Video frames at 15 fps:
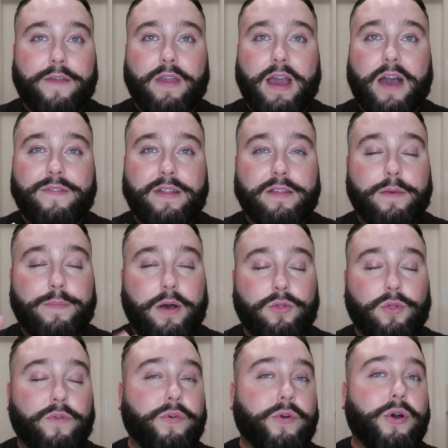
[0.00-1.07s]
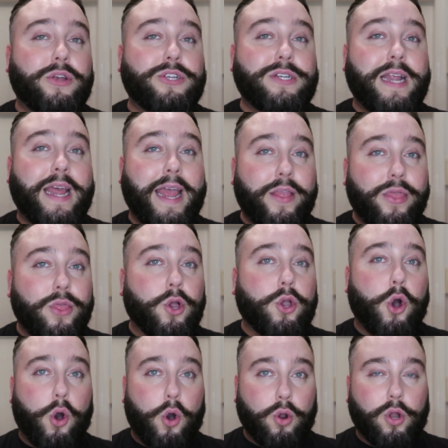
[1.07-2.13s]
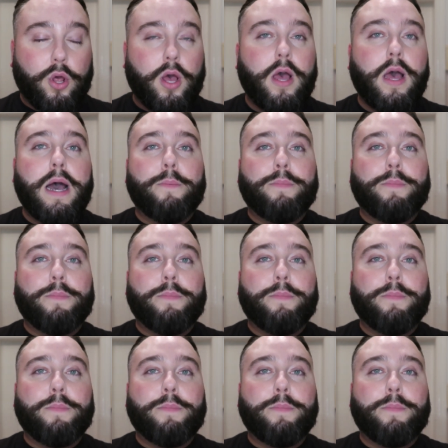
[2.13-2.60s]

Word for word: if you haven't hit the bell notification in the corner,